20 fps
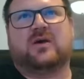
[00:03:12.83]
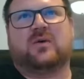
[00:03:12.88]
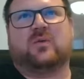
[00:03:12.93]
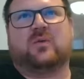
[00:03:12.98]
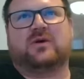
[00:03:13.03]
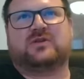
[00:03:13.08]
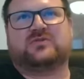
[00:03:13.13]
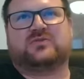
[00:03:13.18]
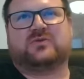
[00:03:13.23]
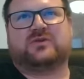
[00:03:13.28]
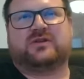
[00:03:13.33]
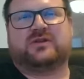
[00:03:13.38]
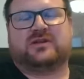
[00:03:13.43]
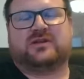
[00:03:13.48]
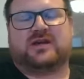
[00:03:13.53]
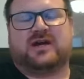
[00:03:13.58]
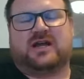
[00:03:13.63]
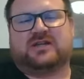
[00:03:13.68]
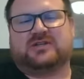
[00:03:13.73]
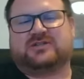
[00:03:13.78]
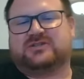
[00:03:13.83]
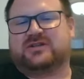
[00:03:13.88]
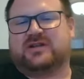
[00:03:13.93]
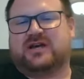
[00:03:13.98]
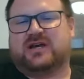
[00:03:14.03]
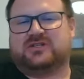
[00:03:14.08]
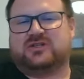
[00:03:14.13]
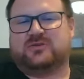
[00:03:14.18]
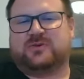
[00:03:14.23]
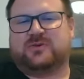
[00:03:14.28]
What's really kind of stood
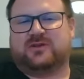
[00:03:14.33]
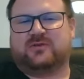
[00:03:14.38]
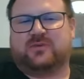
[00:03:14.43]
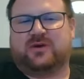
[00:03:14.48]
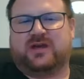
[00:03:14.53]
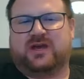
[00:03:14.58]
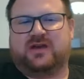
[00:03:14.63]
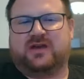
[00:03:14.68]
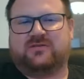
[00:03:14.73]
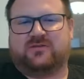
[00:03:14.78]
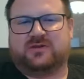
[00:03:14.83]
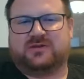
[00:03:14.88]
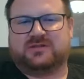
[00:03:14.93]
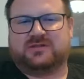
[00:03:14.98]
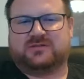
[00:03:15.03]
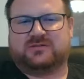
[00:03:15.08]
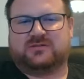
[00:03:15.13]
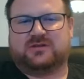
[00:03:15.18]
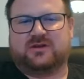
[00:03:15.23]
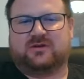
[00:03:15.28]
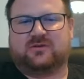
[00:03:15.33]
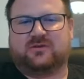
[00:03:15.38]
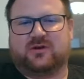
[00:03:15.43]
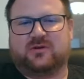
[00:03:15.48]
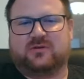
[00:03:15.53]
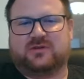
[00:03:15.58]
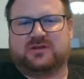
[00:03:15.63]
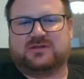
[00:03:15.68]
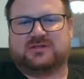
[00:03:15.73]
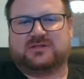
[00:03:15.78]
out to you about the way Avery's
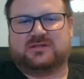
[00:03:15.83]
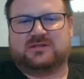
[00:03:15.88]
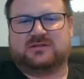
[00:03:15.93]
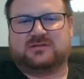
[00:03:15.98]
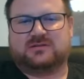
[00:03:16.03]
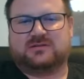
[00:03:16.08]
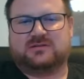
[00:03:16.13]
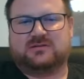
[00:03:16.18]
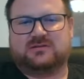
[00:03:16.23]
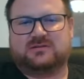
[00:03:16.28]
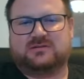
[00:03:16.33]
grown this season?